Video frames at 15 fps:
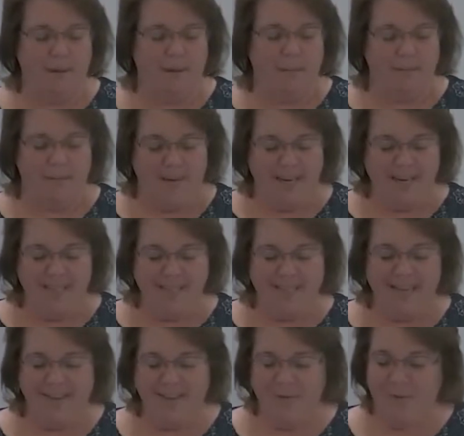Meeting
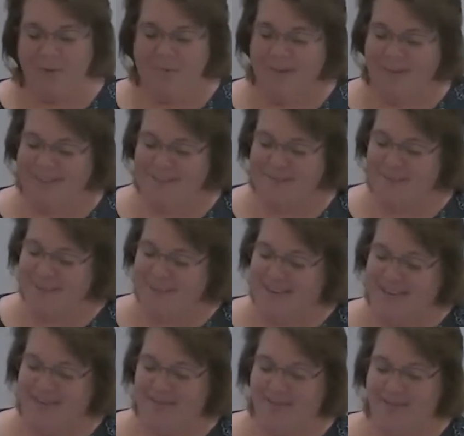together with my husband
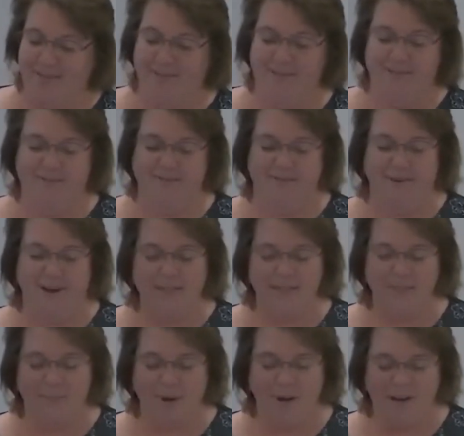Dave, Roz
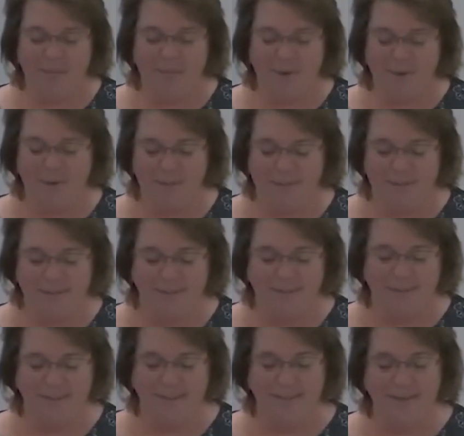and Brian Motes,
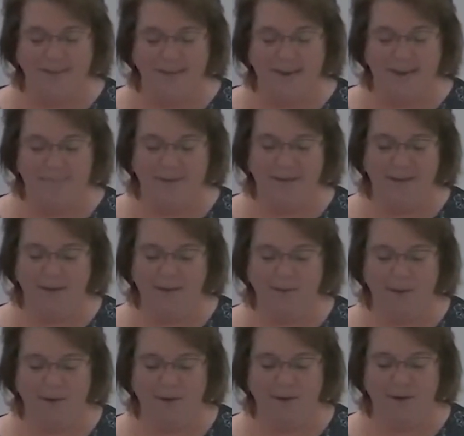Evie and Abby
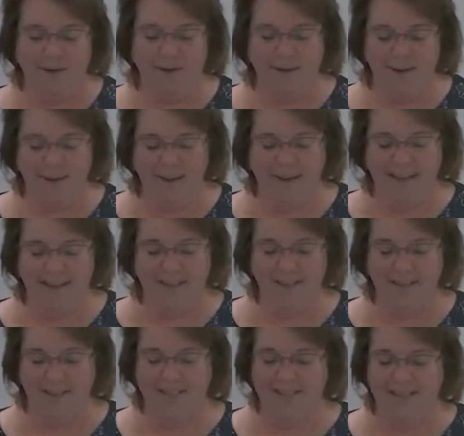Caldwater, and
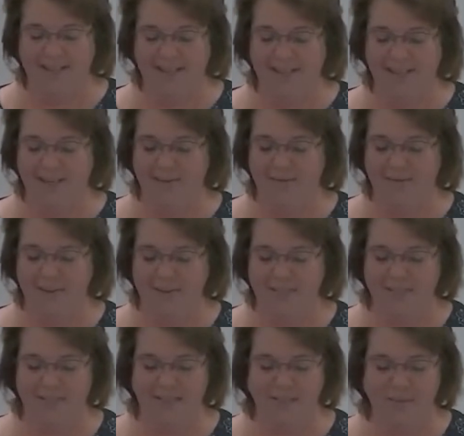Jason and Jen
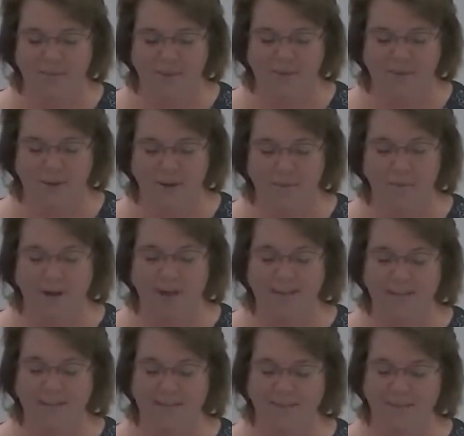Fritz has been a very
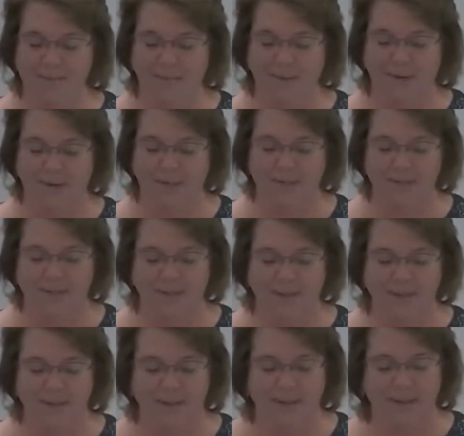positive experience
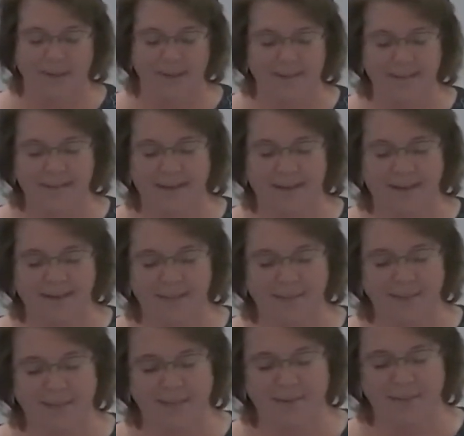and is causing
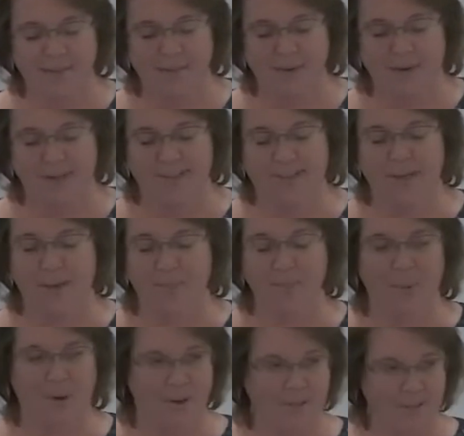me to experience a
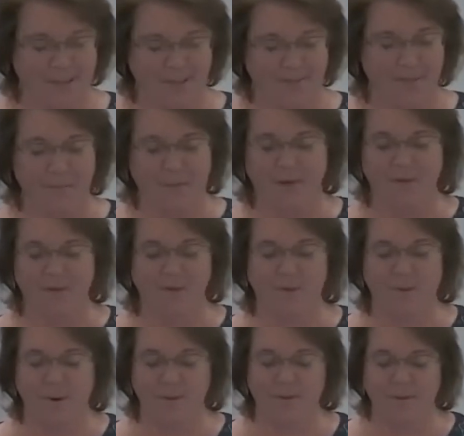burst of spiritual
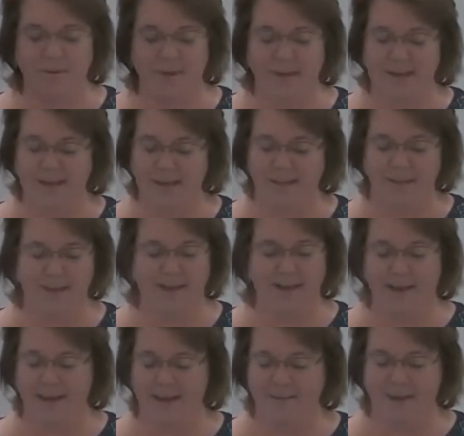growth like nothing I
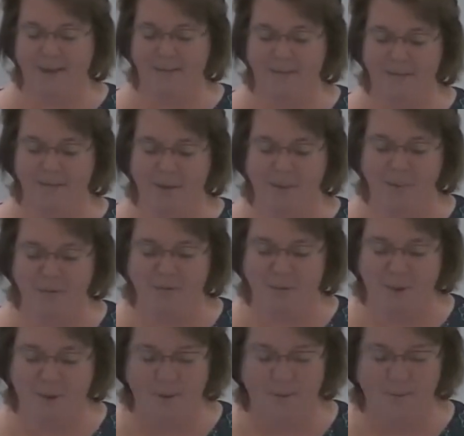have ever felt
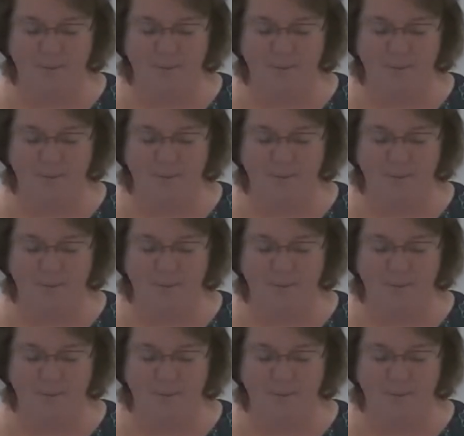before.